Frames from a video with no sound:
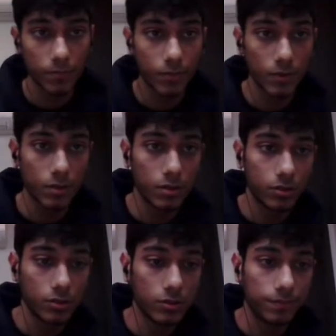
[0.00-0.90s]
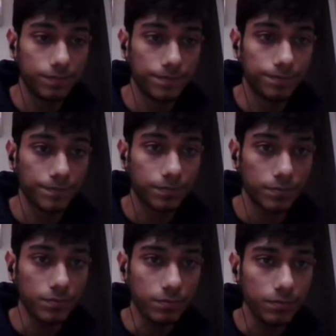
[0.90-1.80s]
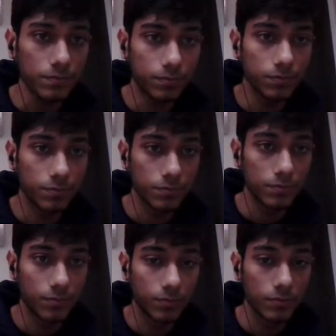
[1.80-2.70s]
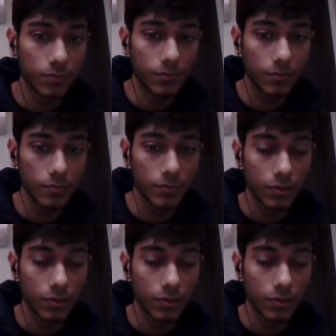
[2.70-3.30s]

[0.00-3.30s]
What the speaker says: (not speaking)